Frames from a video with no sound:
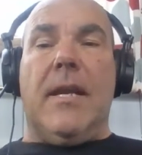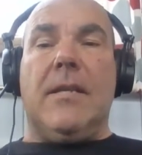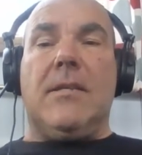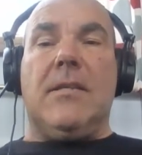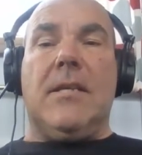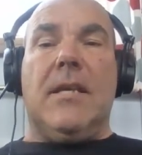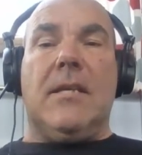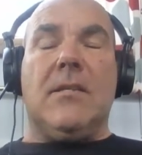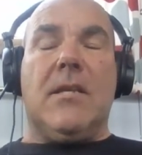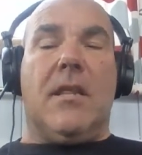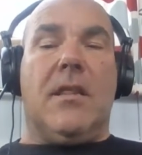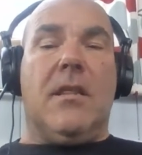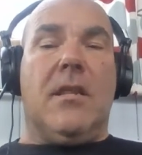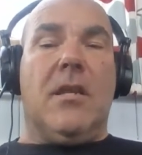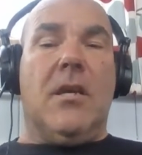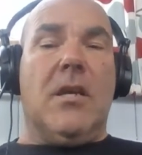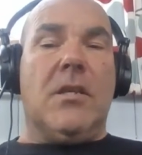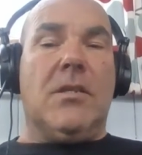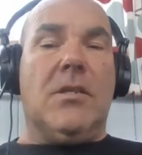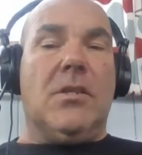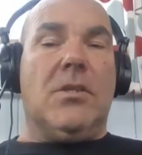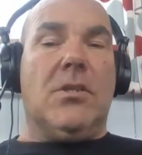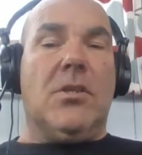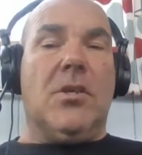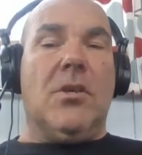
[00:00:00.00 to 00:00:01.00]
It is a
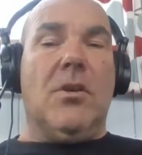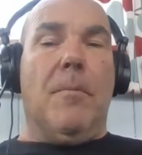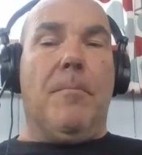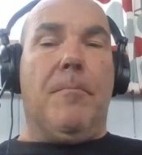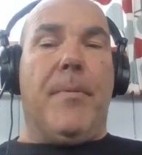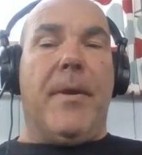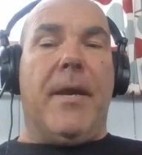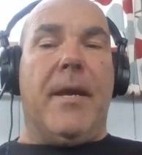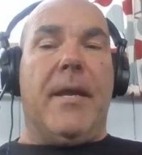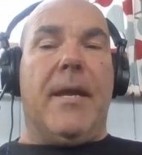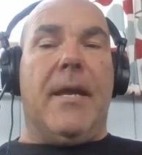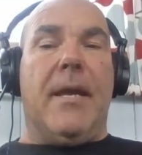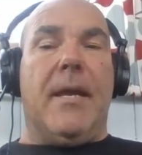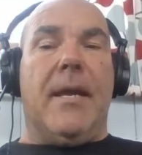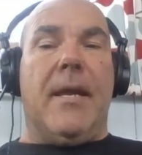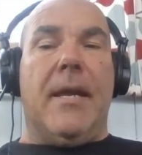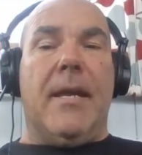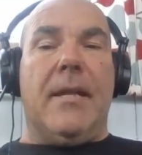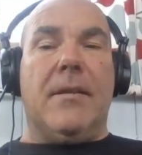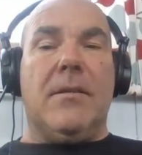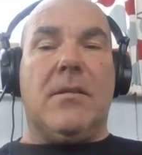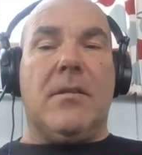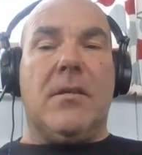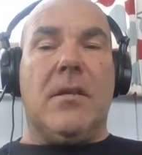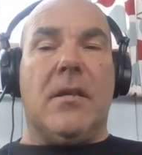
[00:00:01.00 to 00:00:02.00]
32-bit
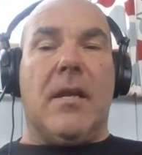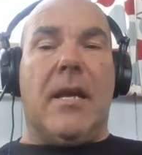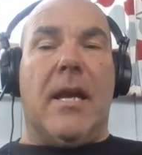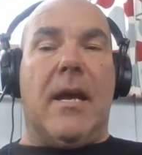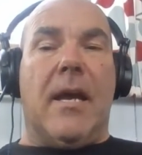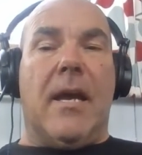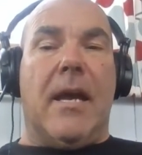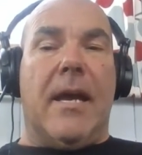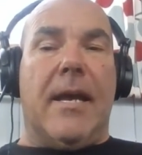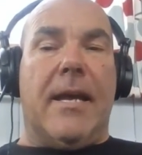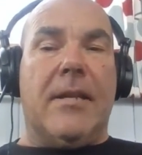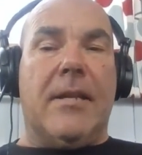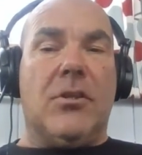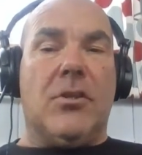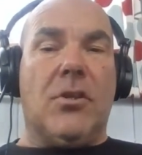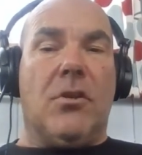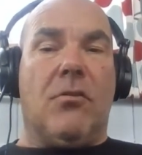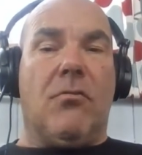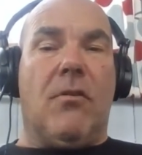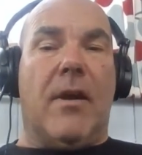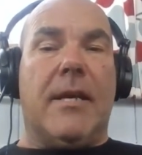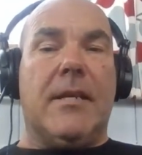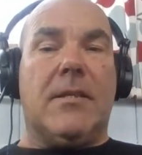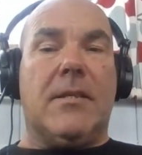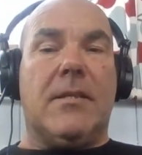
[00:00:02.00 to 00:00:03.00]

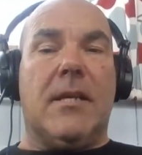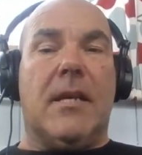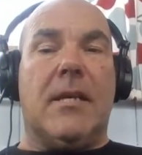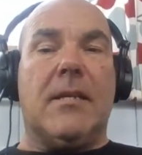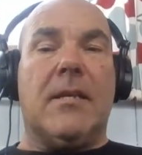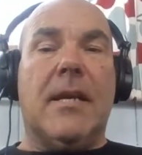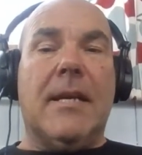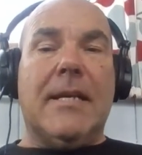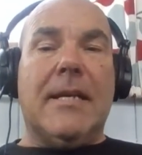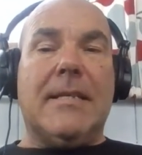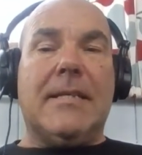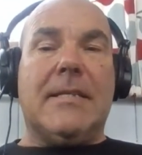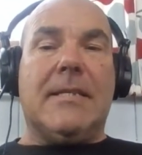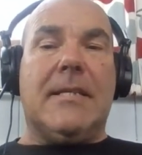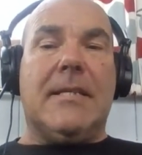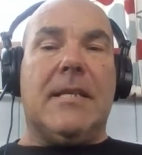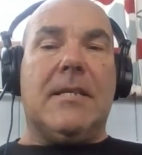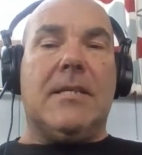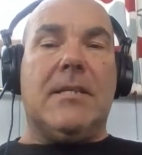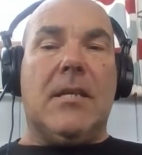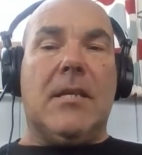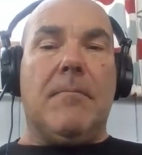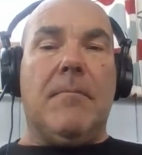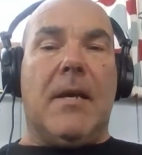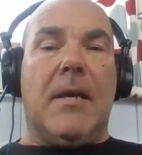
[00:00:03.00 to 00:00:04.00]
integrated
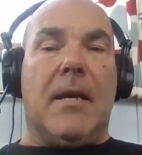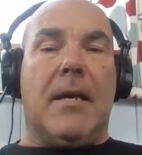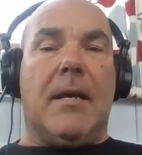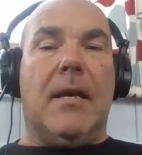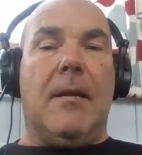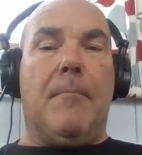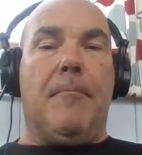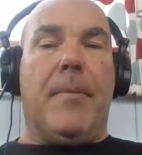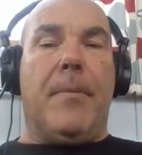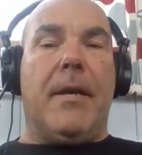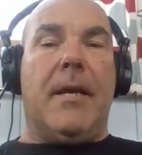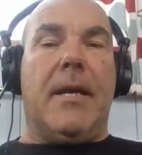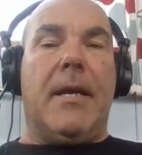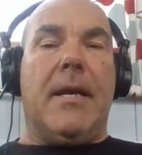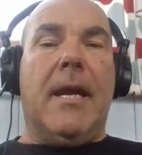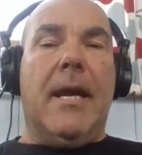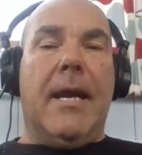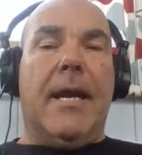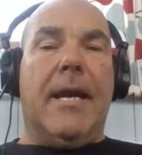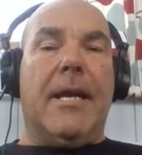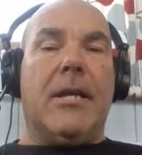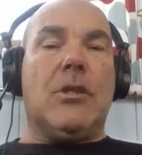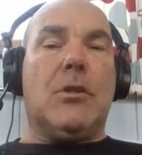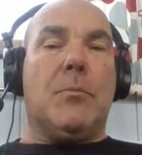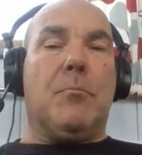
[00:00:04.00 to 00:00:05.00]
system that can be
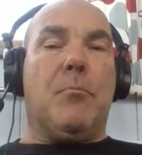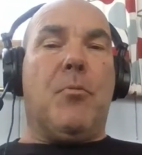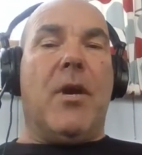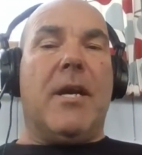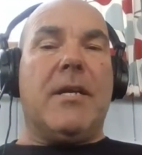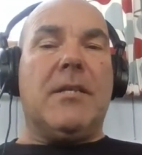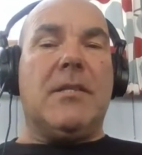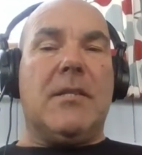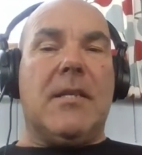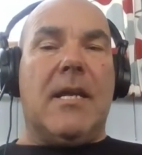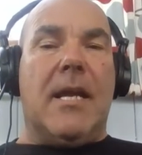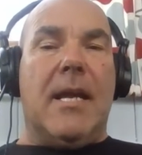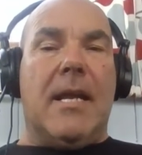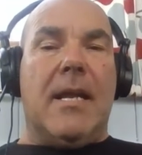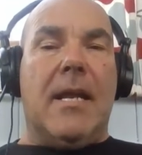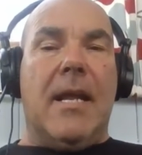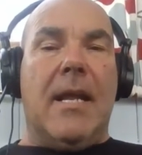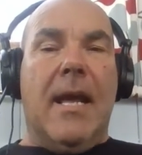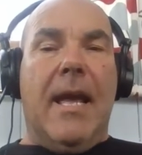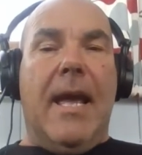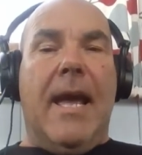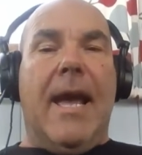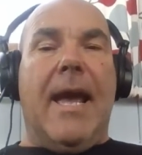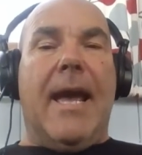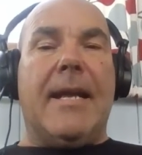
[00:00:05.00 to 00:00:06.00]
expressed in
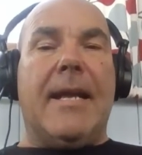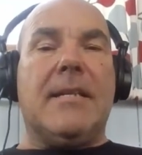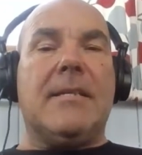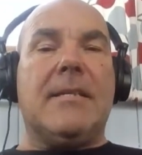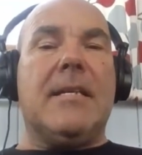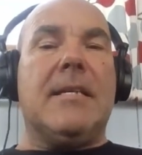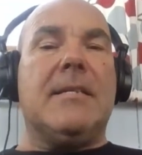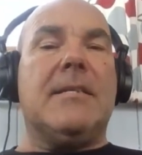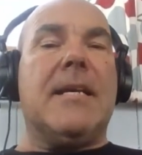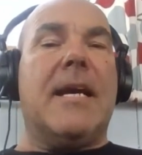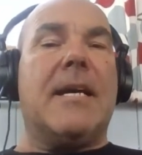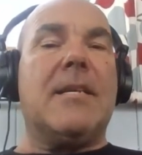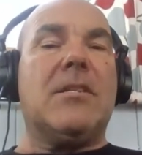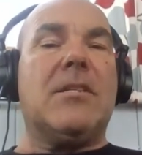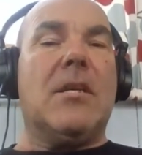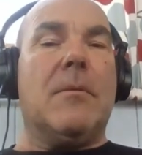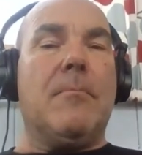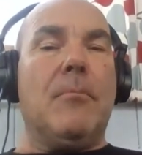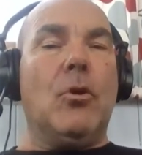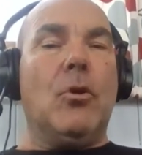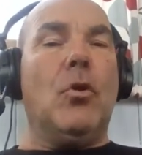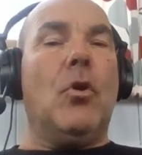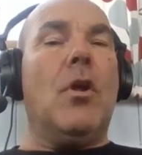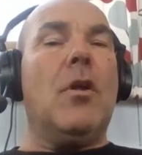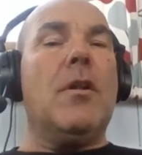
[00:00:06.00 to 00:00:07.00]

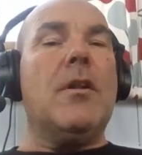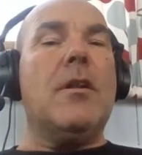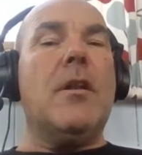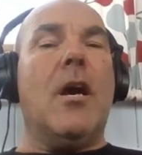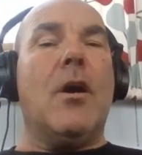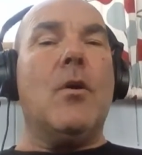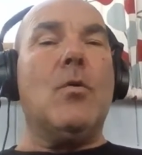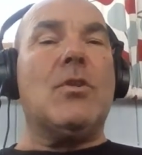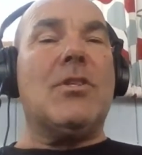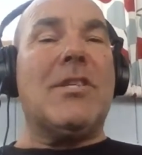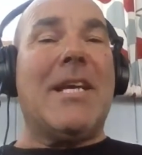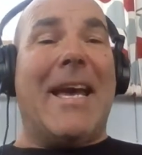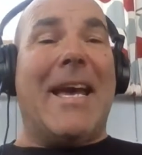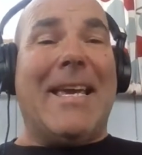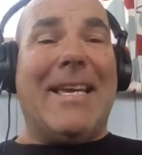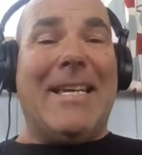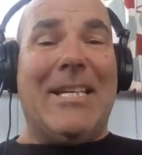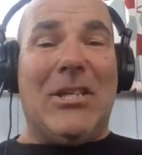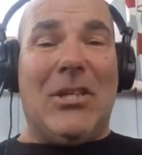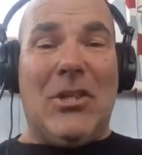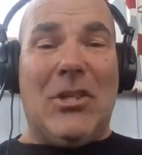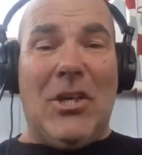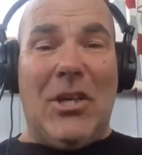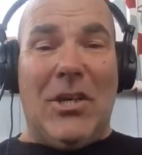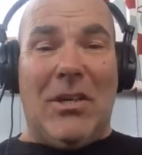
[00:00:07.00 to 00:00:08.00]
hexadecimal
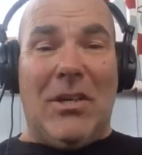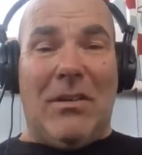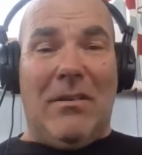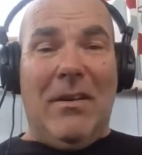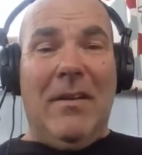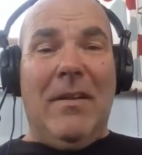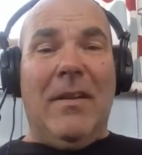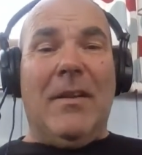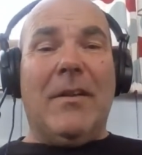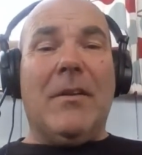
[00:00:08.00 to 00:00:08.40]
notation.